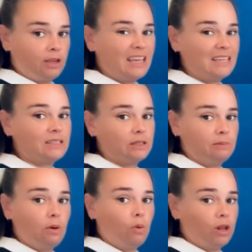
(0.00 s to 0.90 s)
It's
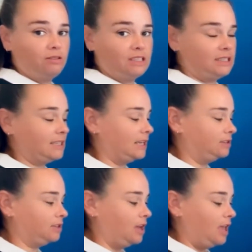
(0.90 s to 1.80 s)
smaller, isn't it?
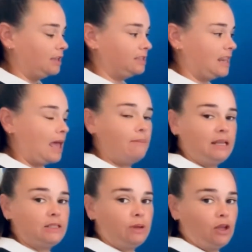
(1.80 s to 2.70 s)
So that
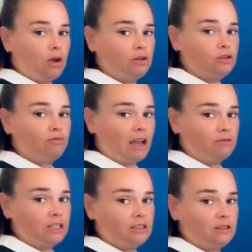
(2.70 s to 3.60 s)
means we're going to round
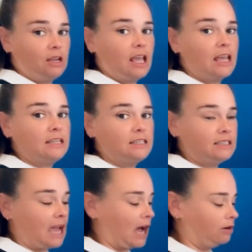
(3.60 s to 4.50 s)
it
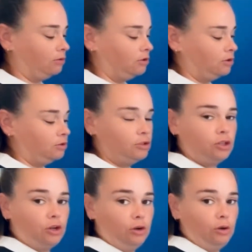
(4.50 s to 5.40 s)
down
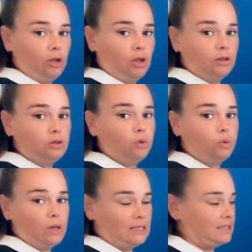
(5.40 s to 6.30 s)
to
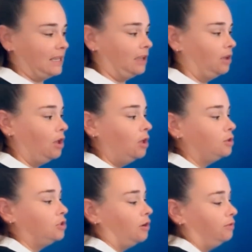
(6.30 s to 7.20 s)
20.
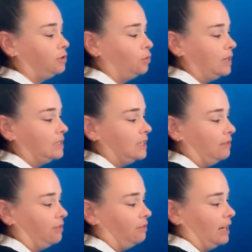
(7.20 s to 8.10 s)
So
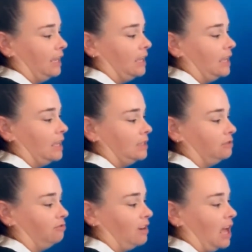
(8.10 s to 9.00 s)
23 is
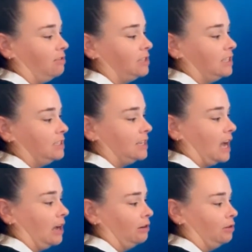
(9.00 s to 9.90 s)
rounded
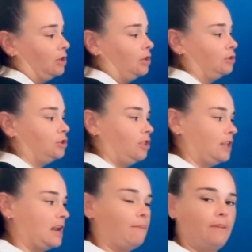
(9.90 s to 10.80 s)
down to the
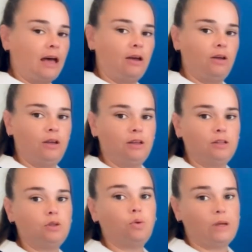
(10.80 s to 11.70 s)
number
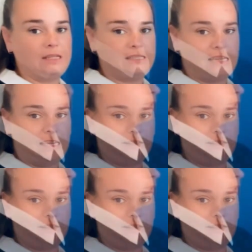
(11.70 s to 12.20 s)
20.